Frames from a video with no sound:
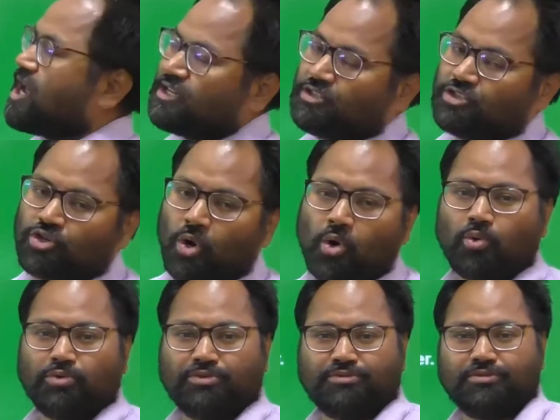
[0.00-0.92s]
and
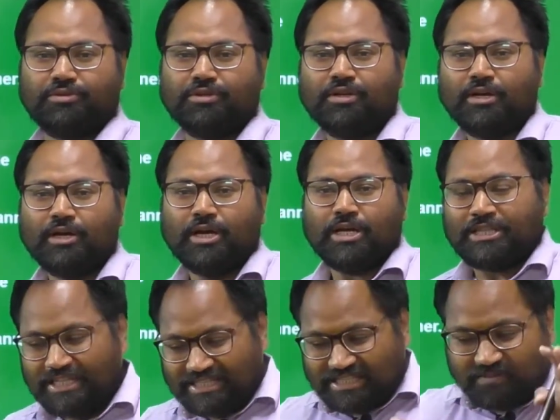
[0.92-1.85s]
tone.
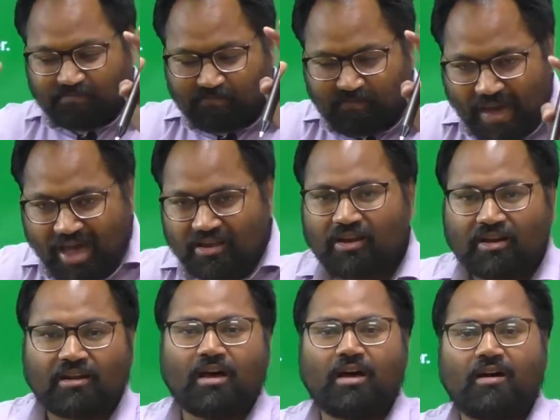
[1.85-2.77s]
this
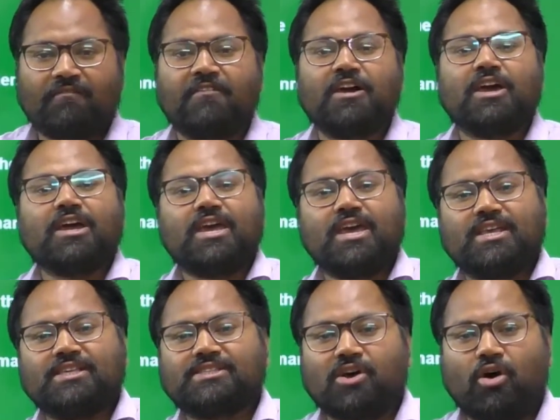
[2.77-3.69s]
paragraph
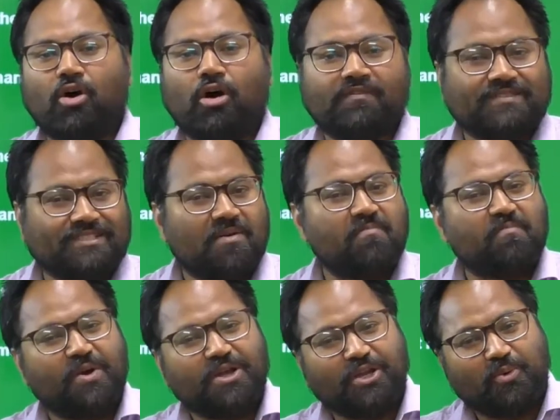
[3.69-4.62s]
is of some
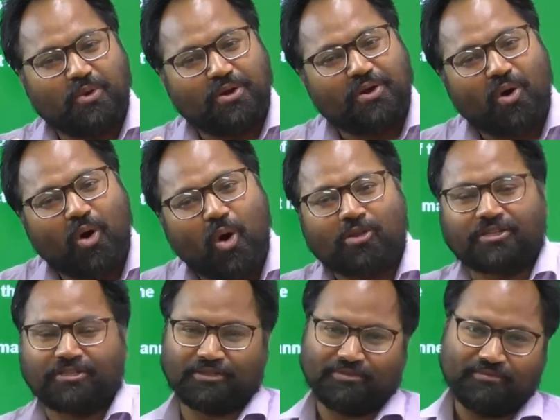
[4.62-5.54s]
particular author.